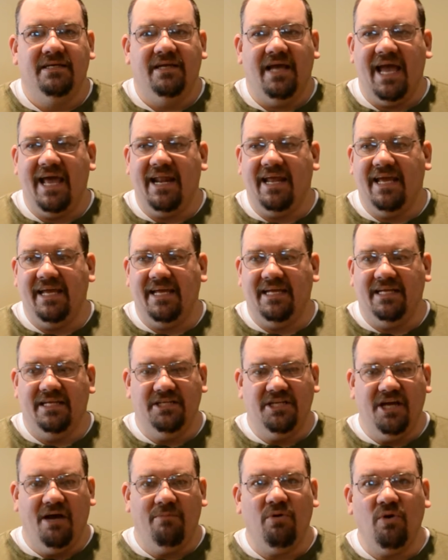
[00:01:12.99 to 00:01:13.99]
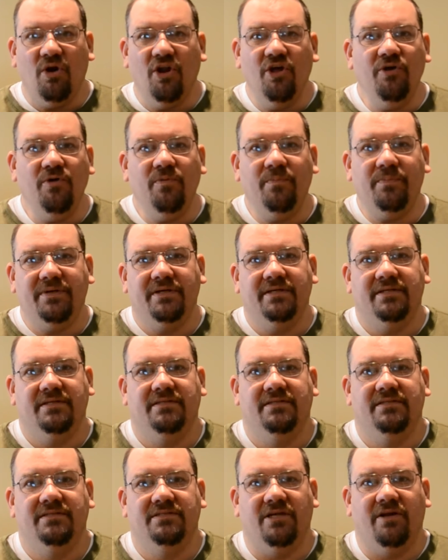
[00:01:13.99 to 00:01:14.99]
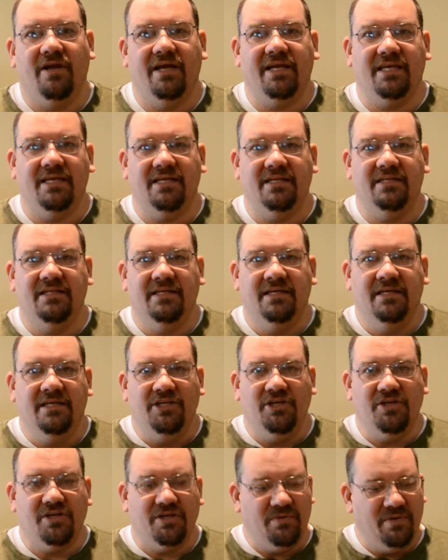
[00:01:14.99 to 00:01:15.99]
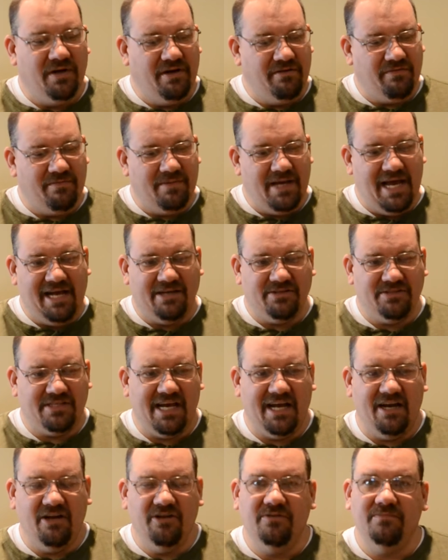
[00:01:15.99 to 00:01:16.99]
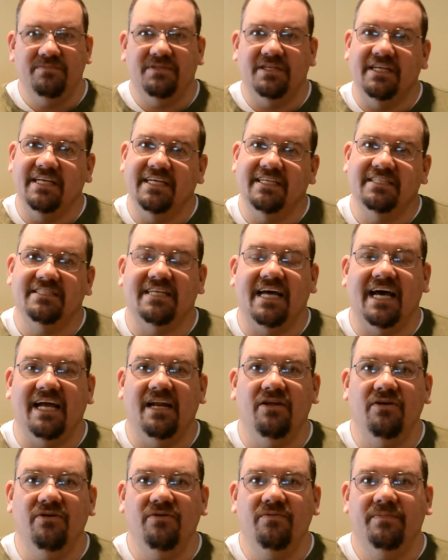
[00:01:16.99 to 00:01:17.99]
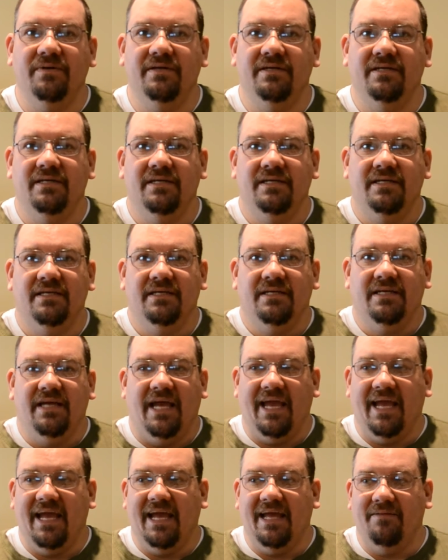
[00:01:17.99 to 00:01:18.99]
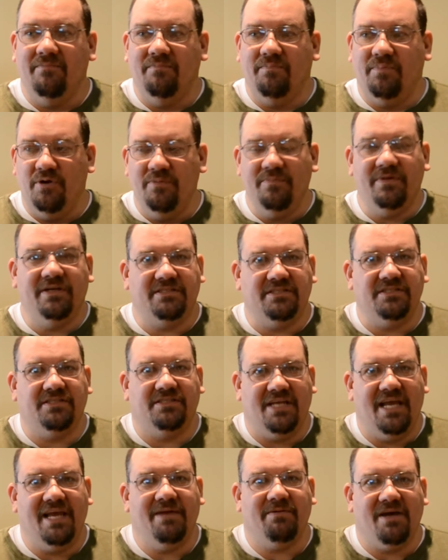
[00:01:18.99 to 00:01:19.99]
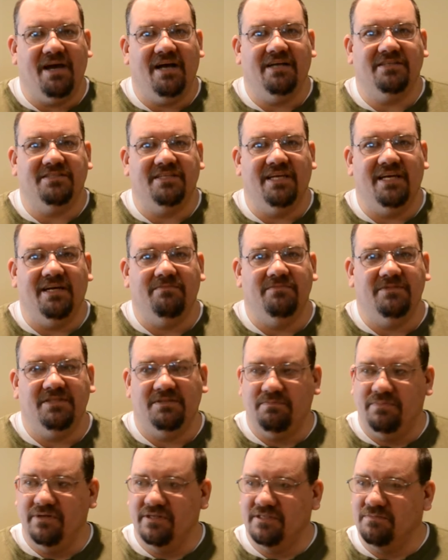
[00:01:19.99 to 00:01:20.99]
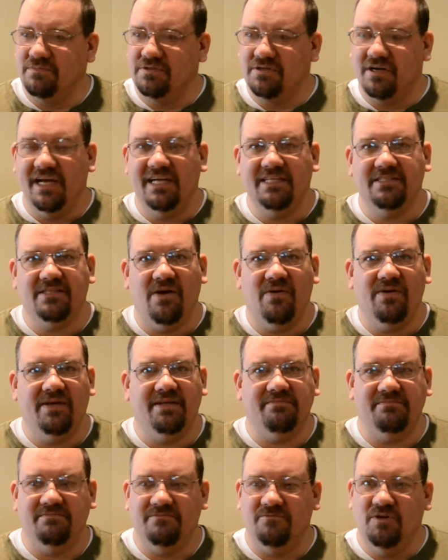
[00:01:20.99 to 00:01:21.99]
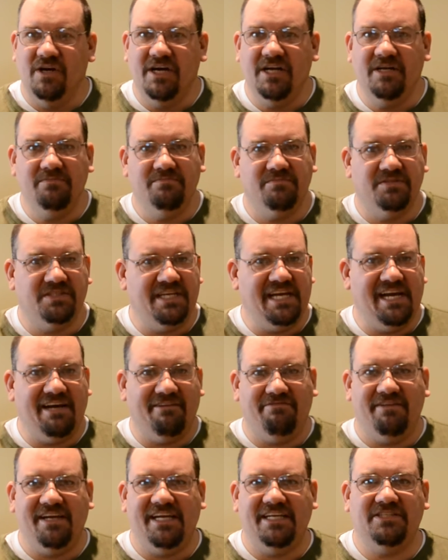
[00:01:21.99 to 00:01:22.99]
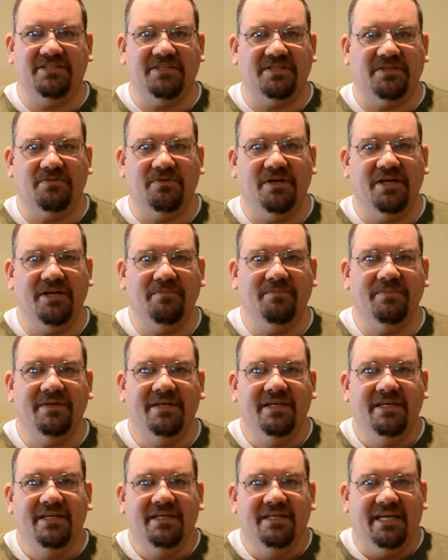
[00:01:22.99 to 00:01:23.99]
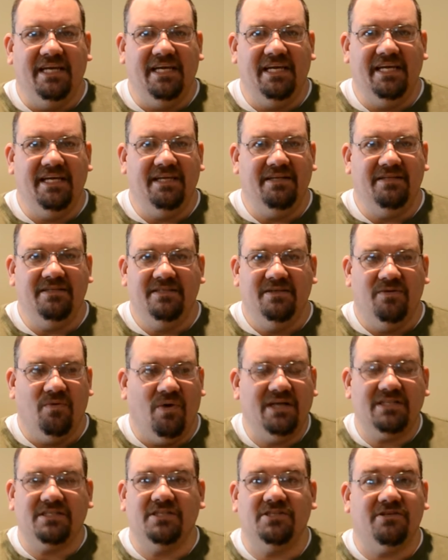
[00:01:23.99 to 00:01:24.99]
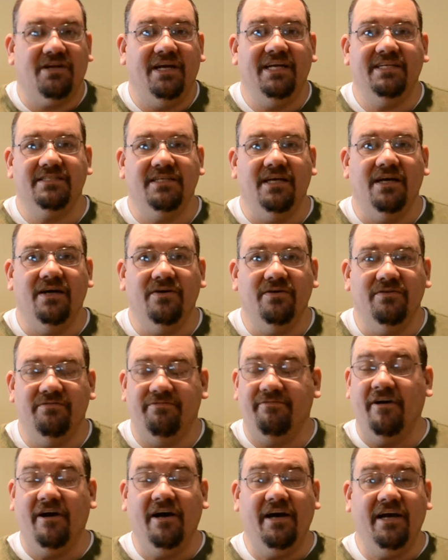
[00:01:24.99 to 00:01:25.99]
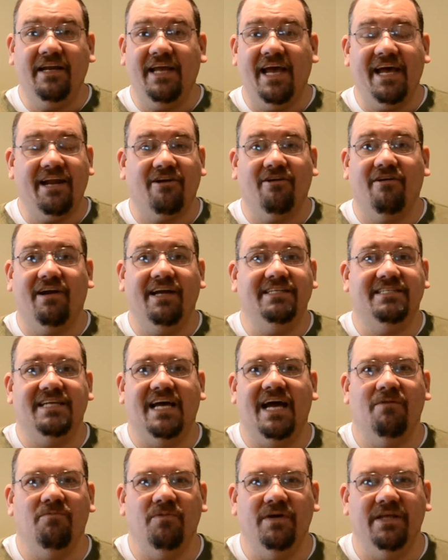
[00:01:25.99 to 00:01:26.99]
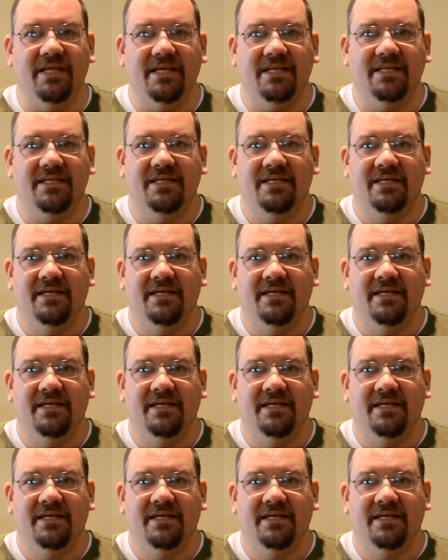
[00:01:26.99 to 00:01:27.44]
Had a double loop so you could run from the outside loop to the inside loop. And pretty much the same concept. Just put some trains on it, run them, see how fast you could run them, and watch the trains go. Fun, had a great time with it.